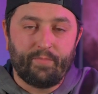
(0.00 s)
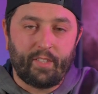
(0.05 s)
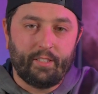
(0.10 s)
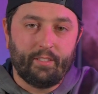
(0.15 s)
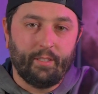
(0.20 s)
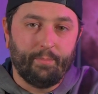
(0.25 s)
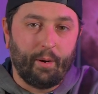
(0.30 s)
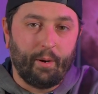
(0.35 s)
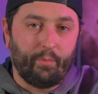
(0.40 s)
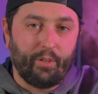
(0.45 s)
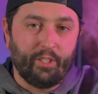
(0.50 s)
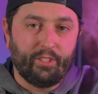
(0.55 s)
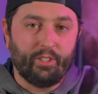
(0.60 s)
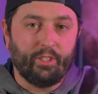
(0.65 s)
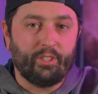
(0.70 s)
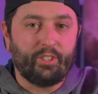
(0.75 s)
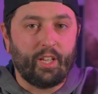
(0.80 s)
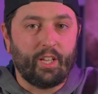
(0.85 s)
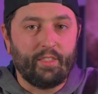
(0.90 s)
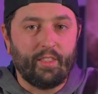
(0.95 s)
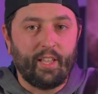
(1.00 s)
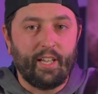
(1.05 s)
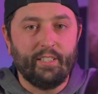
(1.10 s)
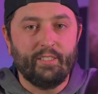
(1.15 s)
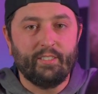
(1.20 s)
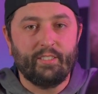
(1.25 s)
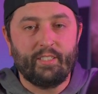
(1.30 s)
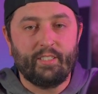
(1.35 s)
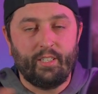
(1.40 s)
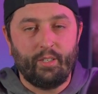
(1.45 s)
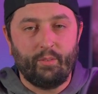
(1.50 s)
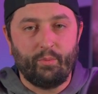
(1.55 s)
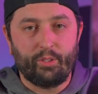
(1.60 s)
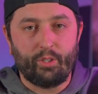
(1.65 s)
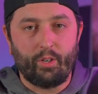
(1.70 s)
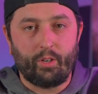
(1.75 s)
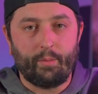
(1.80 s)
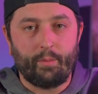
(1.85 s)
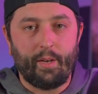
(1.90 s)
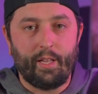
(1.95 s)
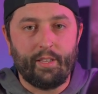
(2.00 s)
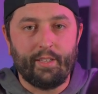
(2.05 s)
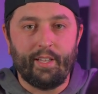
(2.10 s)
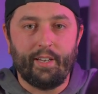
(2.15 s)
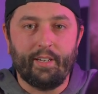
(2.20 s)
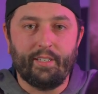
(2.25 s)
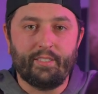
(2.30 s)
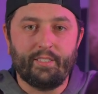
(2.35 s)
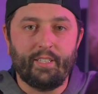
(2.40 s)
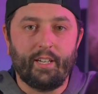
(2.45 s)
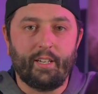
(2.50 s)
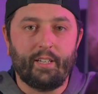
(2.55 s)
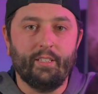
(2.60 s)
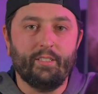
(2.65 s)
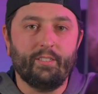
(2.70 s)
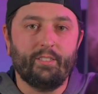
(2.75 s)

I did my research on lens, and we'll talk about that in a second.